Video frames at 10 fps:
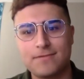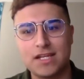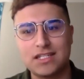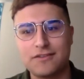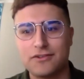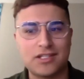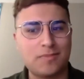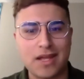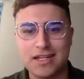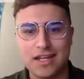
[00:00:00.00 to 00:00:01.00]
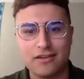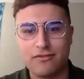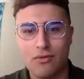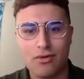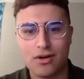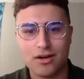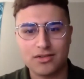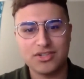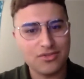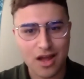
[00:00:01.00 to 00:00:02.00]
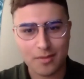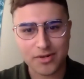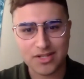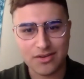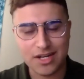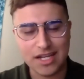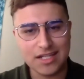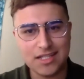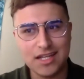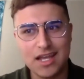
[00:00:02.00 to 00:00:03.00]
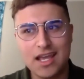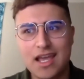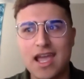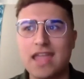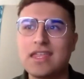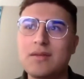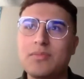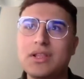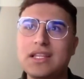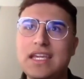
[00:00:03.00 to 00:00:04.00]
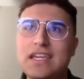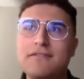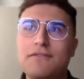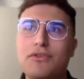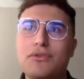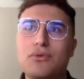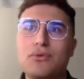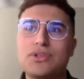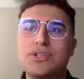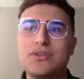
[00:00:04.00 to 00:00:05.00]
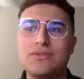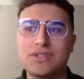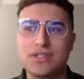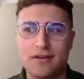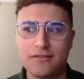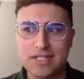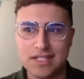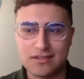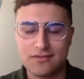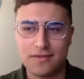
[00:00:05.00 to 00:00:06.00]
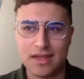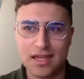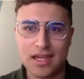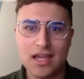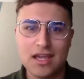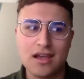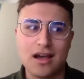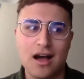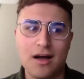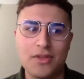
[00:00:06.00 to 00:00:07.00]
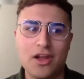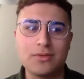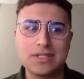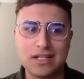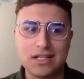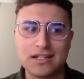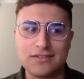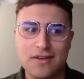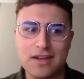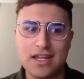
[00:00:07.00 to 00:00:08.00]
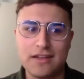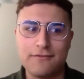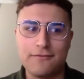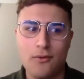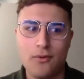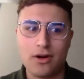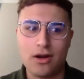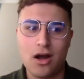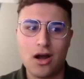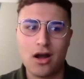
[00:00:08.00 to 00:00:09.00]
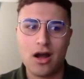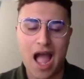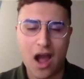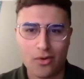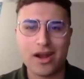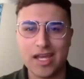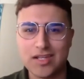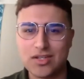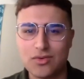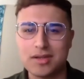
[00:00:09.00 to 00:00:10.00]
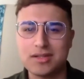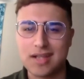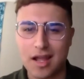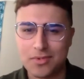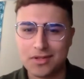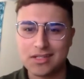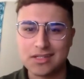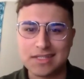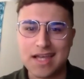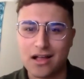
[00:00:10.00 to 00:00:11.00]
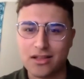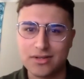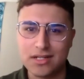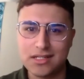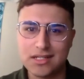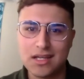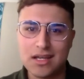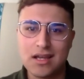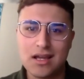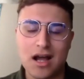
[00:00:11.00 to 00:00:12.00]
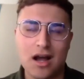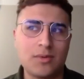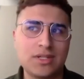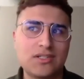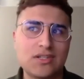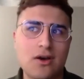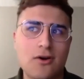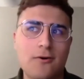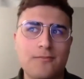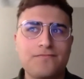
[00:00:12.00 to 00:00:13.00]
different spending for student opportunities. And then I believe through the student services fee, they're able to collect funding for our ASUA stipends and salaries. And so